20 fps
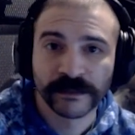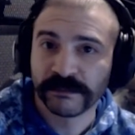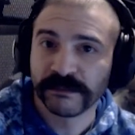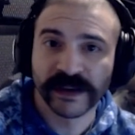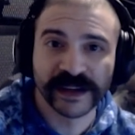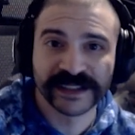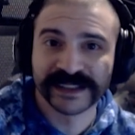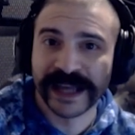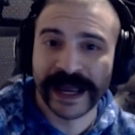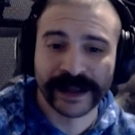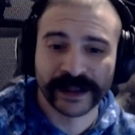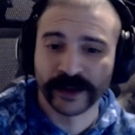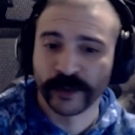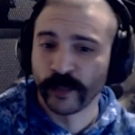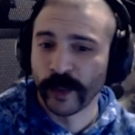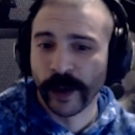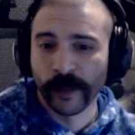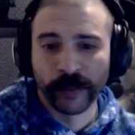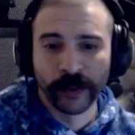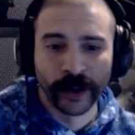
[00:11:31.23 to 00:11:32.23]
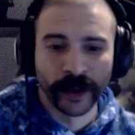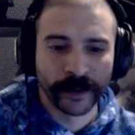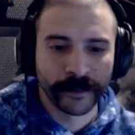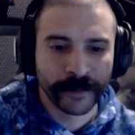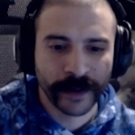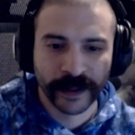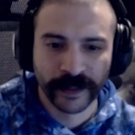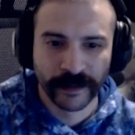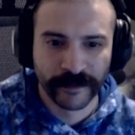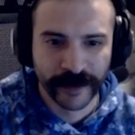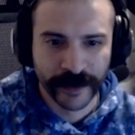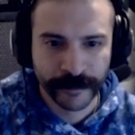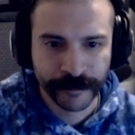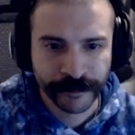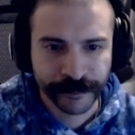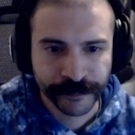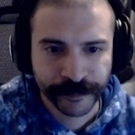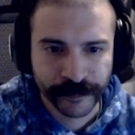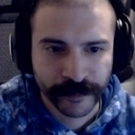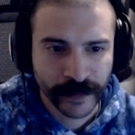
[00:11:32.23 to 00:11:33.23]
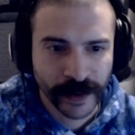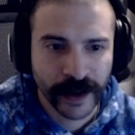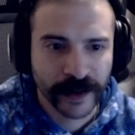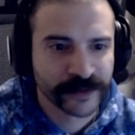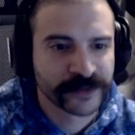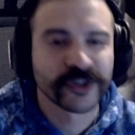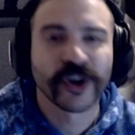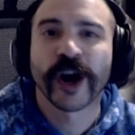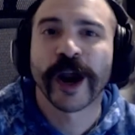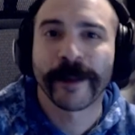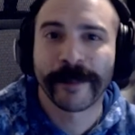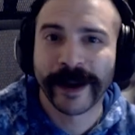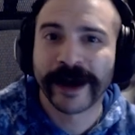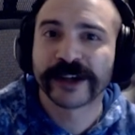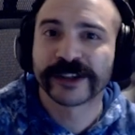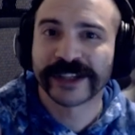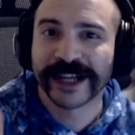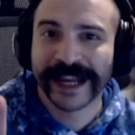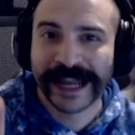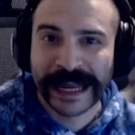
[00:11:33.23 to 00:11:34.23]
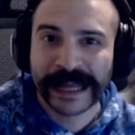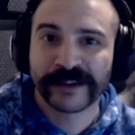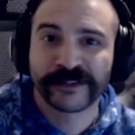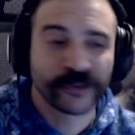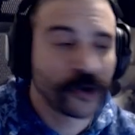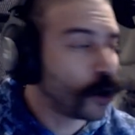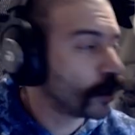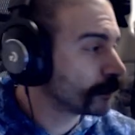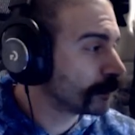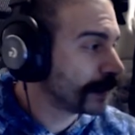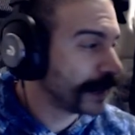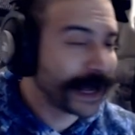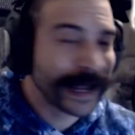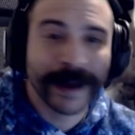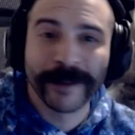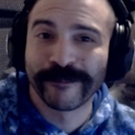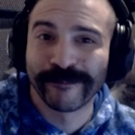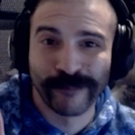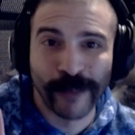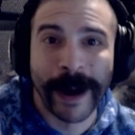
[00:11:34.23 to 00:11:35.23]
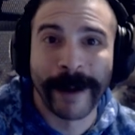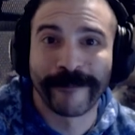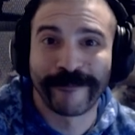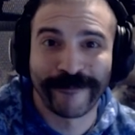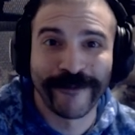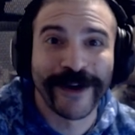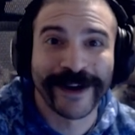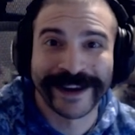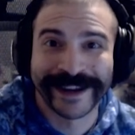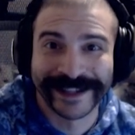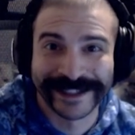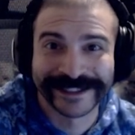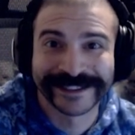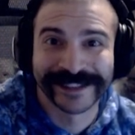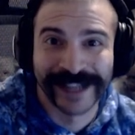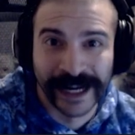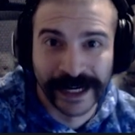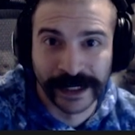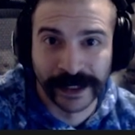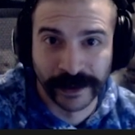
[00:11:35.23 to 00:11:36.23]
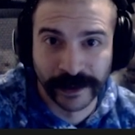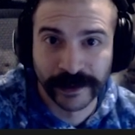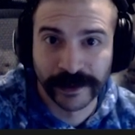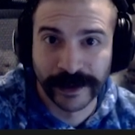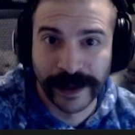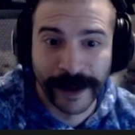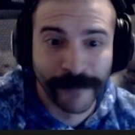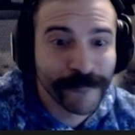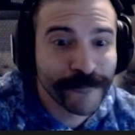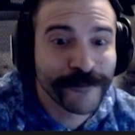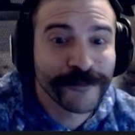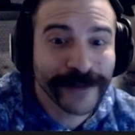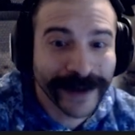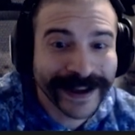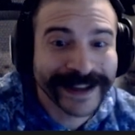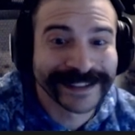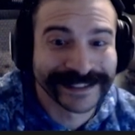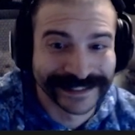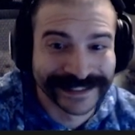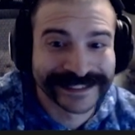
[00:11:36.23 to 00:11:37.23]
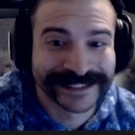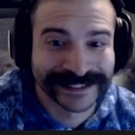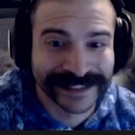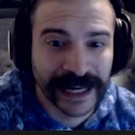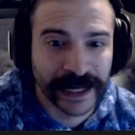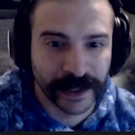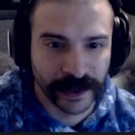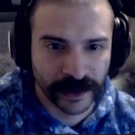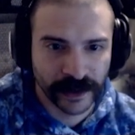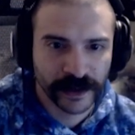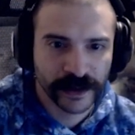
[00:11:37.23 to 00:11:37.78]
Exactly, well put. I love it. Sorry, I apologize. I can't talk today. I'm fucking excited. I'm excited.